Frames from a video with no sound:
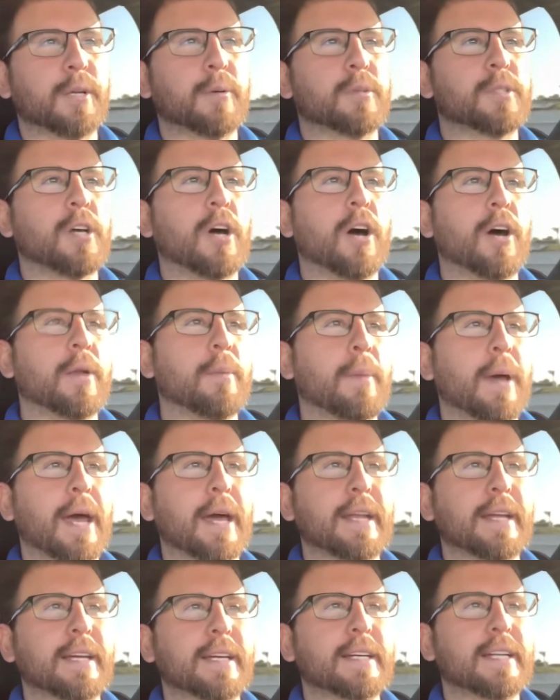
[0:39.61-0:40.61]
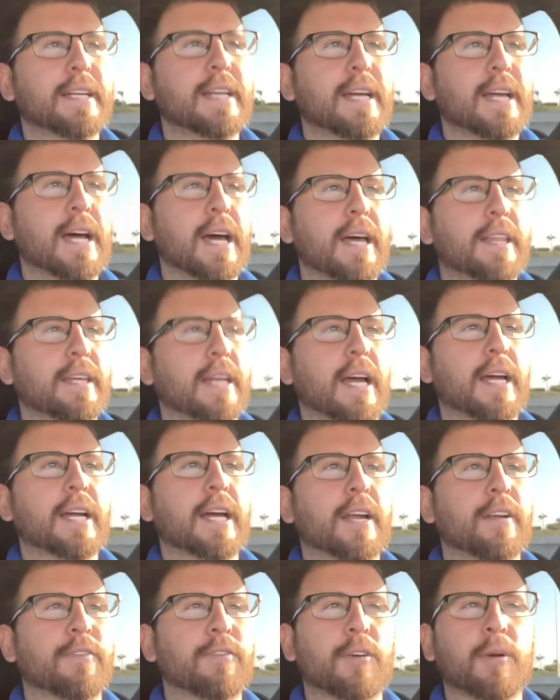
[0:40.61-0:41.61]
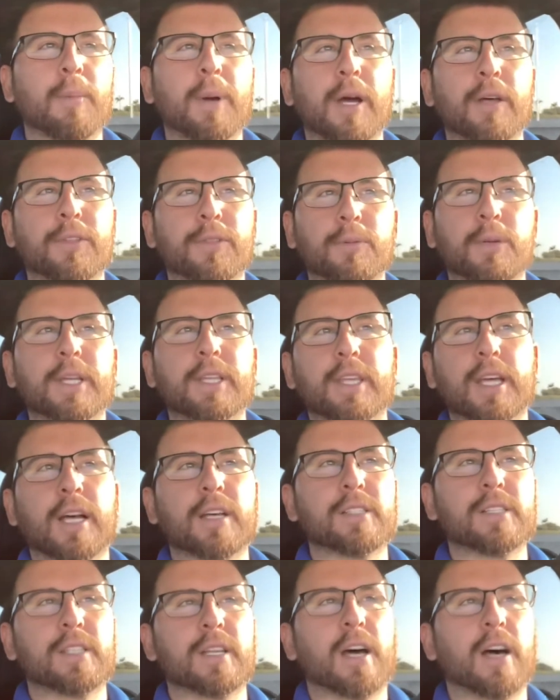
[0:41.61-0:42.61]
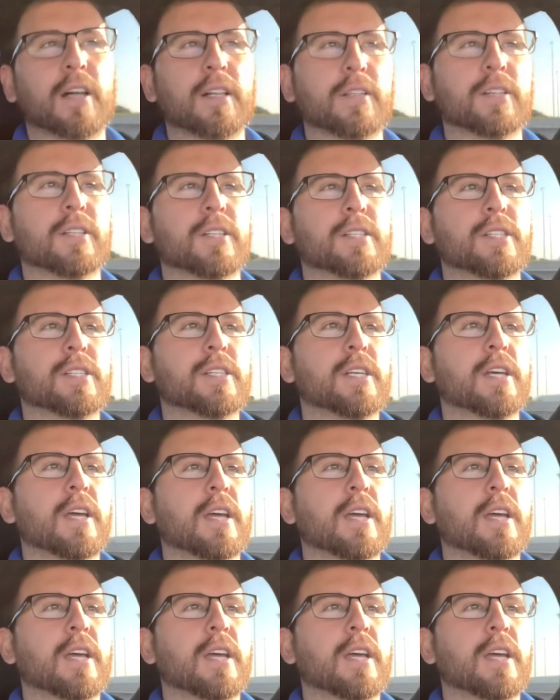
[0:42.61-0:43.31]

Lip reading: It was automatic. I think I got it for about $3,000.